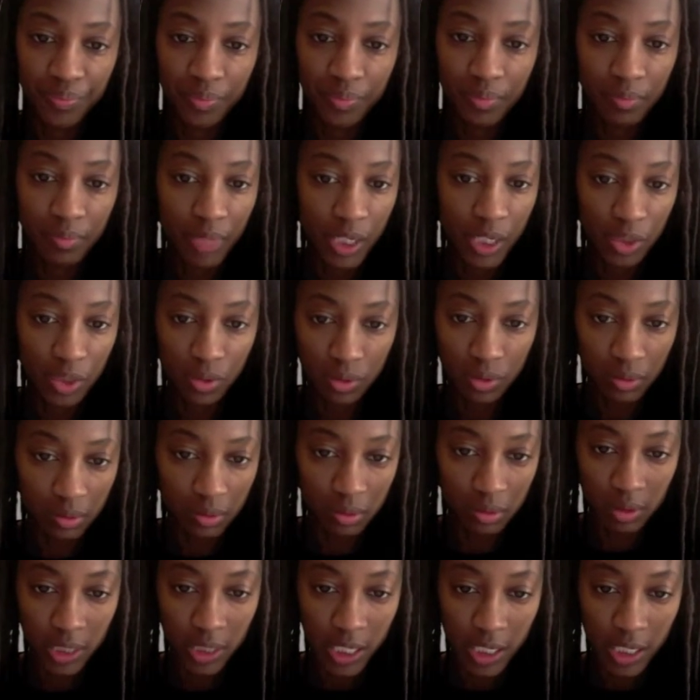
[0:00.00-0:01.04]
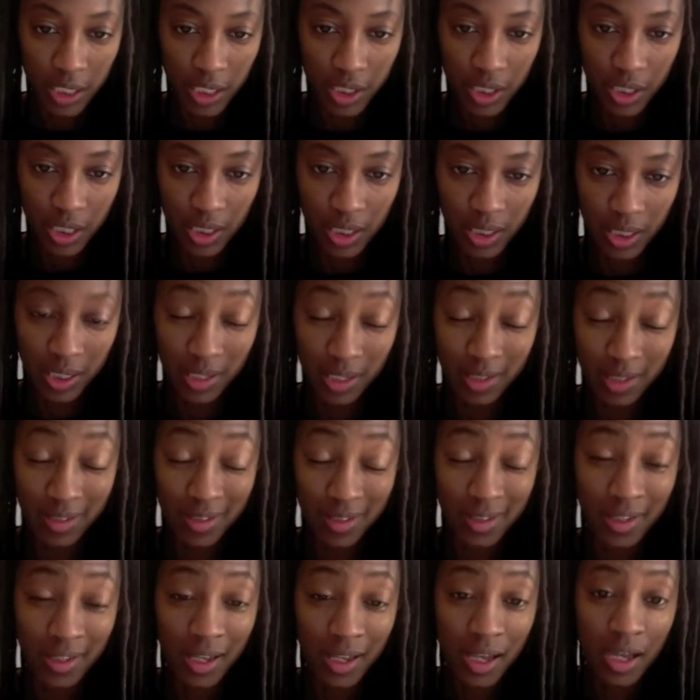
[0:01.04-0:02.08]
medical condition that
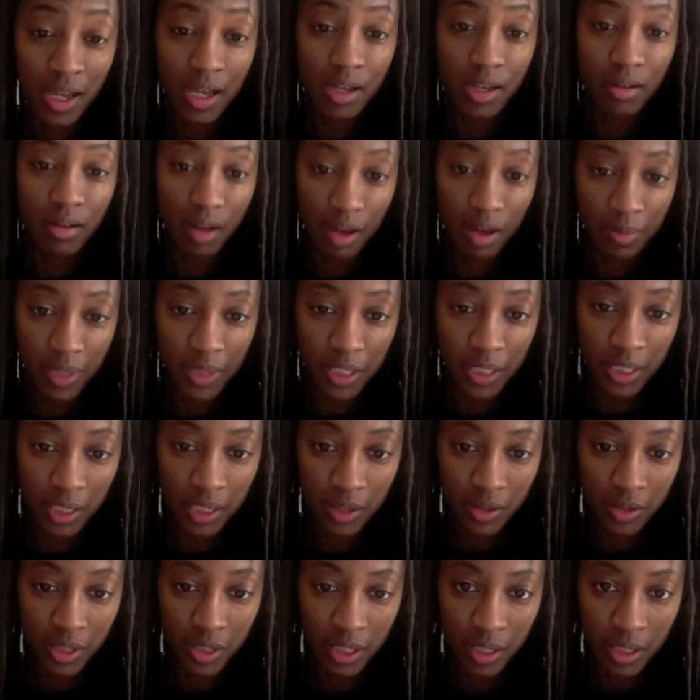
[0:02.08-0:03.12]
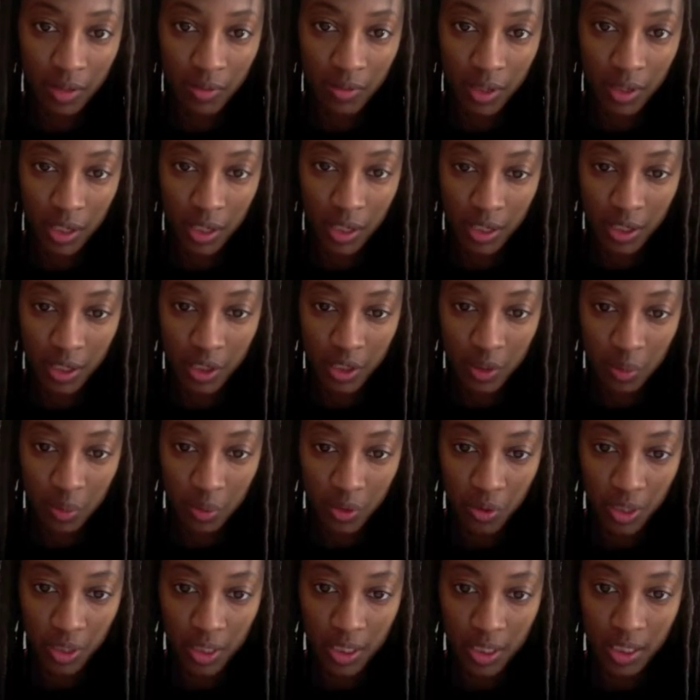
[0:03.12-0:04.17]
is common that you'll see regarding
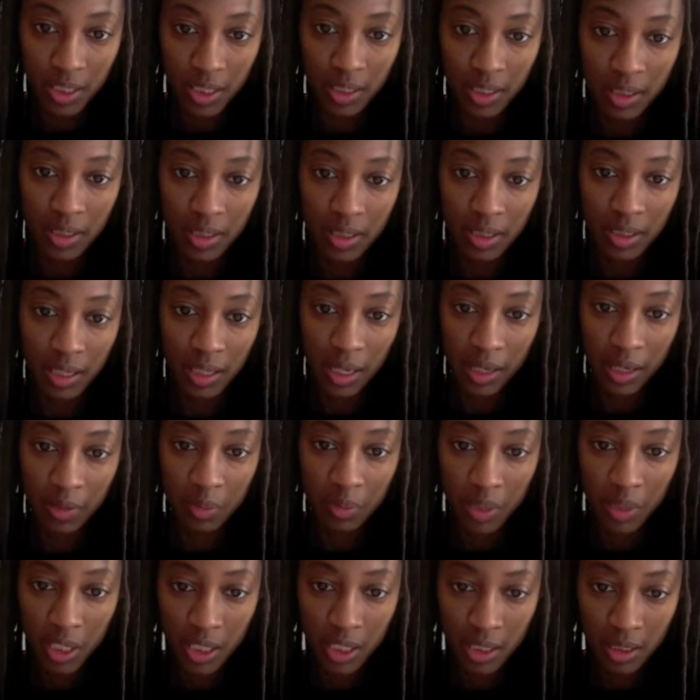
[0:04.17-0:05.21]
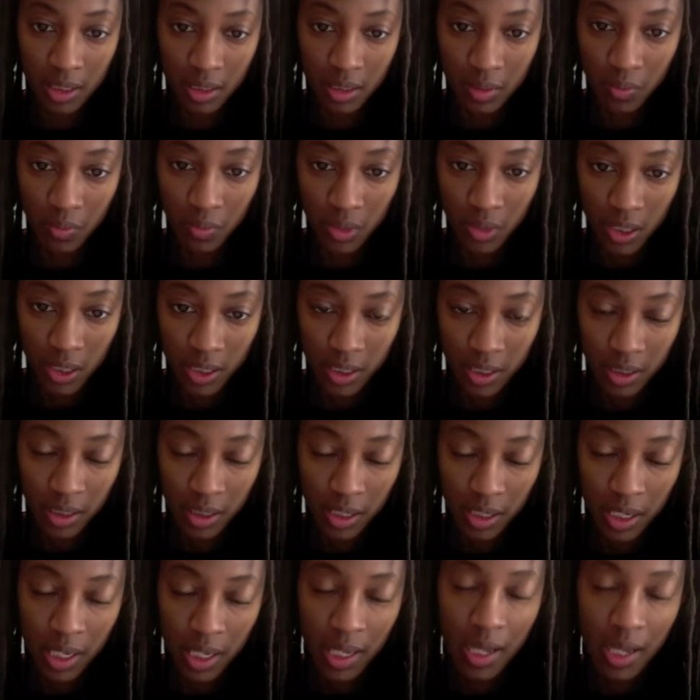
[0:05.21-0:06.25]
sports is diabetes 1.
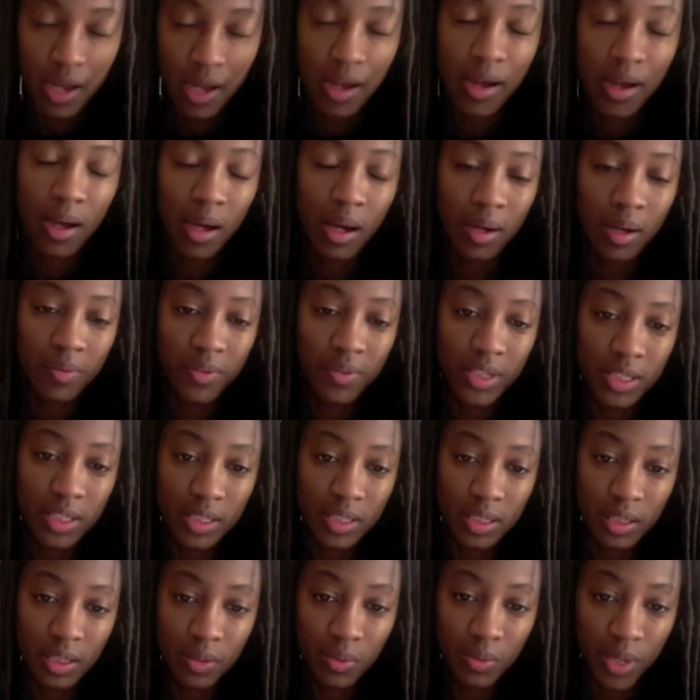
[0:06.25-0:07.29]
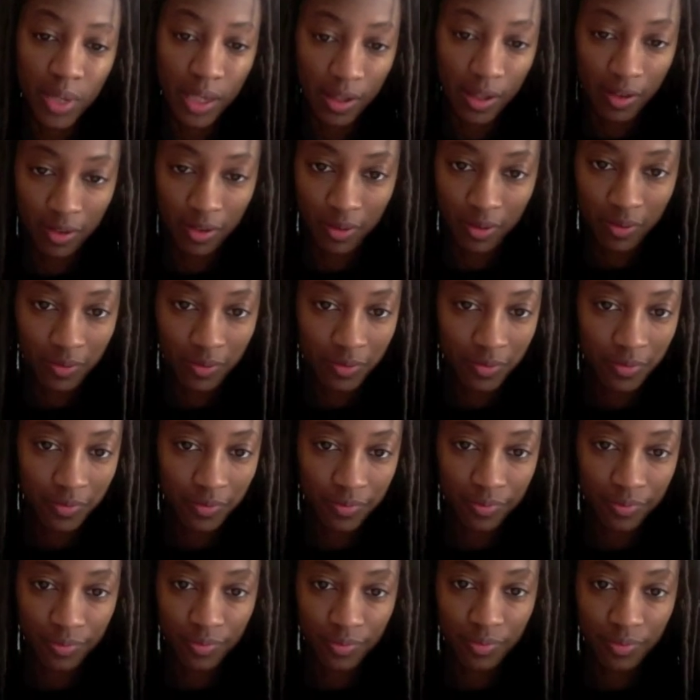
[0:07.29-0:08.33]
Obviously, we have
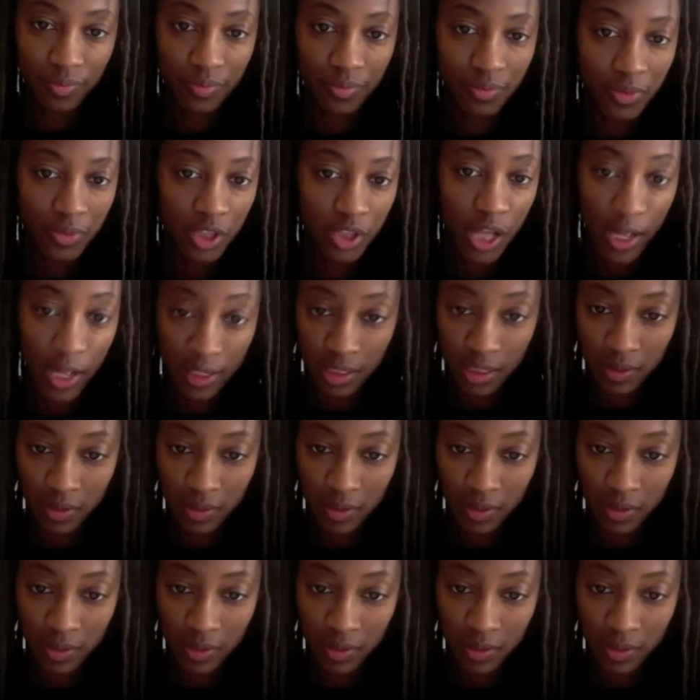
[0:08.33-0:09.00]
lots